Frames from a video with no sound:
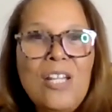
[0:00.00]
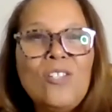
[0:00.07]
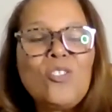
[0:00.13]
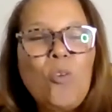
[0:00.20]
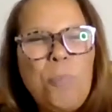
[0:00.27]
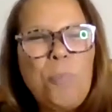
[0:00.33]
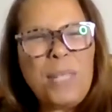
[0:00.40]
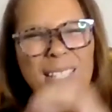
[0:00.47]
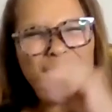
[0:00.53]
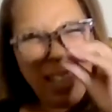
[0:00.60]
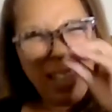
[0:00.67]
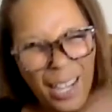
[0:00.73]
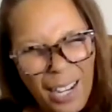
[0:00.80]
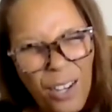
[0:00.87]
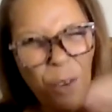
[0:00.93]
So be
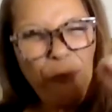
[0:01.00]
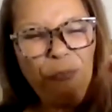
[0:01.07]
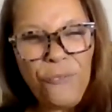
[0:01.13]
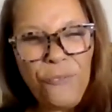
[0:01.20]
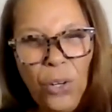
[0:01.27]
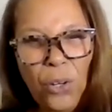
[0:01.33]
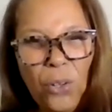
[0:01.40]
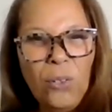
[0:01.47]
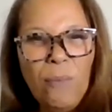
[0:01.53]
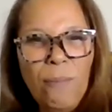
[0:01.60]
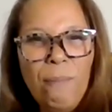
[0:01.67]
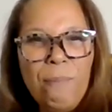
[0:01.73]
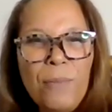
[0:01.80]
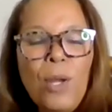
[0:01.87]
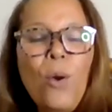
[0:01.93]

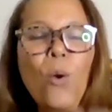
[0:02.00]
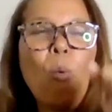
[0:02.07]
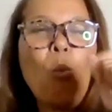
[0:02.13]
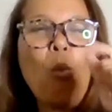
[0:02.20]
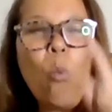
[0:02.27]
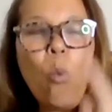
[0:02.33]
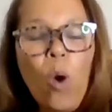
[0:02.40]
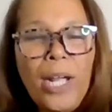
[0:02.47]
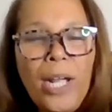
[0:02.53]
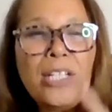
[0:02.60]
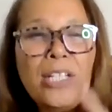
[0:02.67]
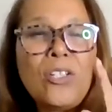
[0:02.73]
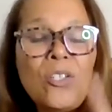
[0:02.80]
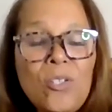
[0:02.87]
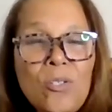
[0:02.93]
careful
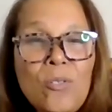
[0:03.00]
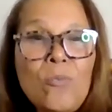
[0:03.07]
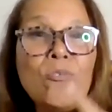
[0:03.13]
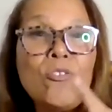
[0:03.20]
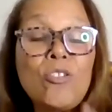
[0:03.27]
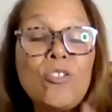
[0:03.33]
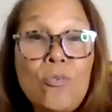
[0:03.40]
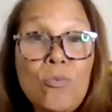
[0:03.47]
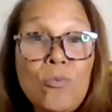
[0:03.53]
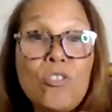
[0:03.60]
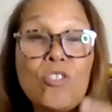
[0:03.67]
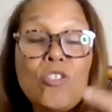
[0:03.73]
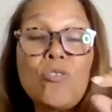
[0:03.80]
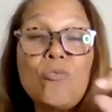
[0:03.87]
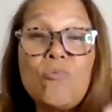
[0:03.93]
what you do
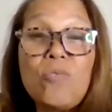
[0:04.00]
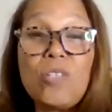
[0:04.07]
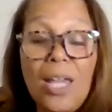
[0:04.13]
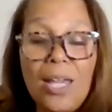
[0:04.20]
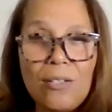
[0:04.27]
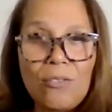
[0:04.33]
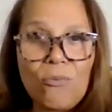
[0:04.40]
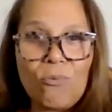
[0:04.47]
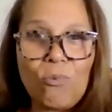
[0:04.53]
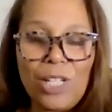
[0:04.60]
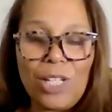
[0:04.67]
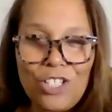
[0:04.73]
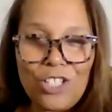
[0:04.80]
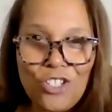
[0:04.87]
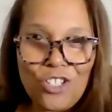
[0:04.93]
to get
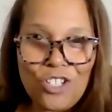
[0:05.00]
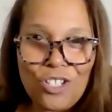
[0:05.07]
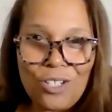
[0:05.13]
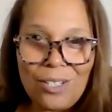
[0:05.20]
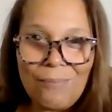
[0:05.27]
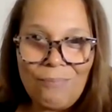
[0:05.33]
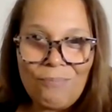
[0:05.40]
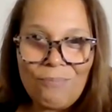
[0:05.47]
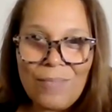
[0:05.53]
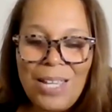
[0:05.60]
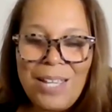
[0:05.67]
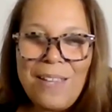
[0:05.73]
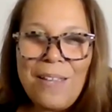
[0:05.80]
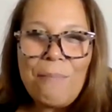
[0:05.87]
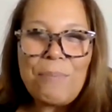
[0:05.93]
rich.
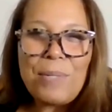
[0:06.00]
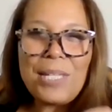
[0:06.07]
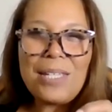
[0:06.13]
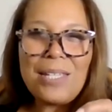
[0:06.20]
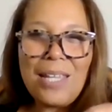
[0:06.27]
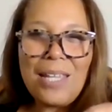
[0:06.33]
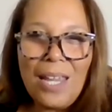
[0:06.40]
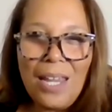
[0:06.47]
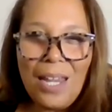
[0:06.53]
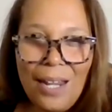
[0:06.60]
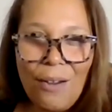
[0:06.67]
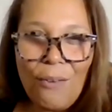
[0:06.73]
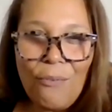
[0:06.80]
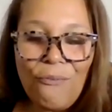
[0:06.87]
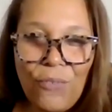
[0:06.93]
Be
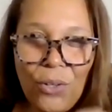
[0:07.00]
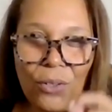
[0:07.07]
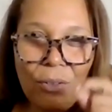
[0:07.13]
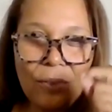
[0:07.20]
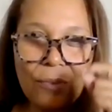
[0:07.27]
careful.